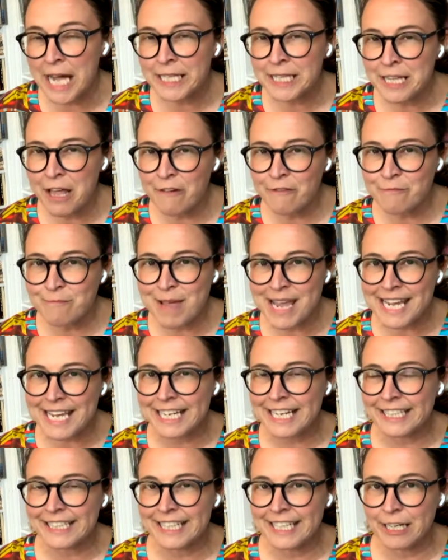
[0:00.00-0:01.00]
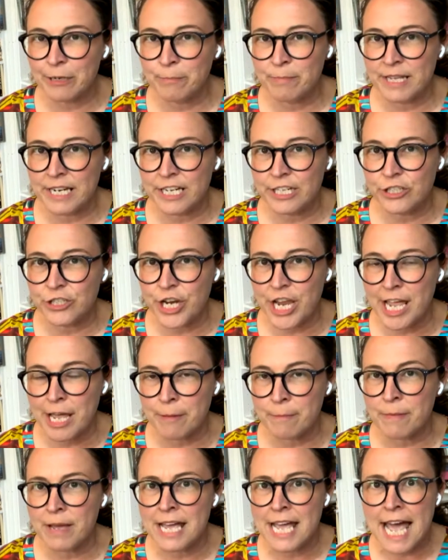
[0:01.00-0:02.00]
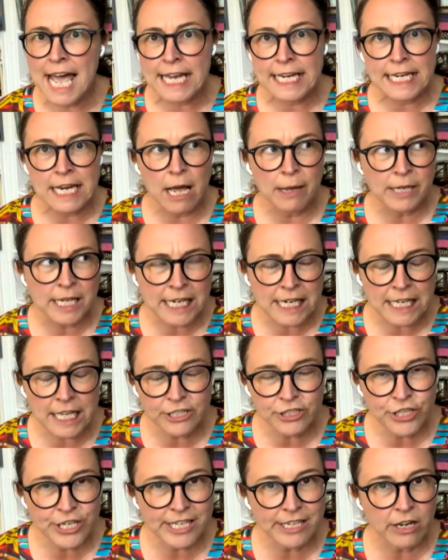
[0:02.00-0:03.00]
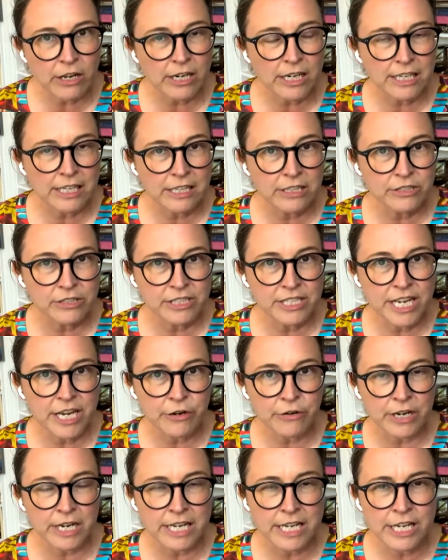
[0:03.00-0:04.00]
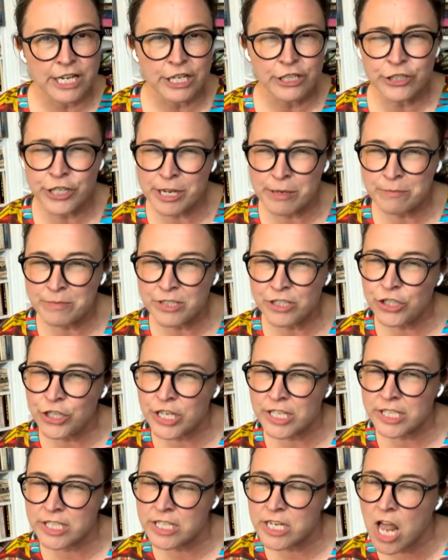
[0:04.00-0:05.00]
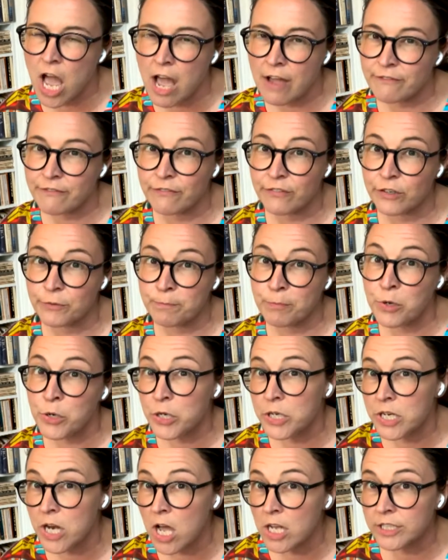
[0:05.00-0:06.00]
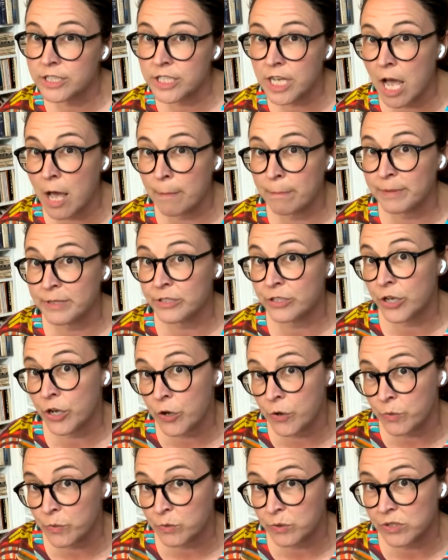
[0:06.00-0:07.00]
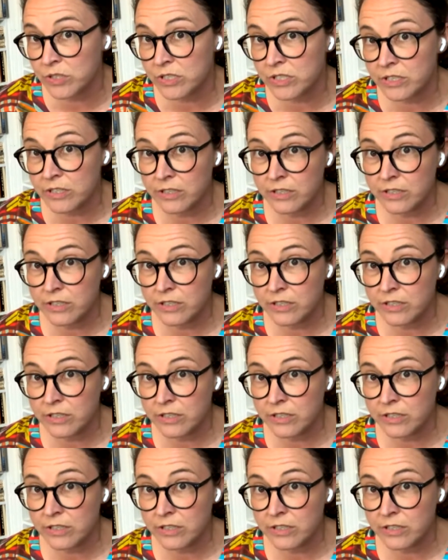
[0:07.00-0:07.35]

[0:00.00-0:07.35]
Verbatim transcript: I love making a little bit of jam, and I'm going to let you in on a little secret. Jam's just not for putting on top of toast.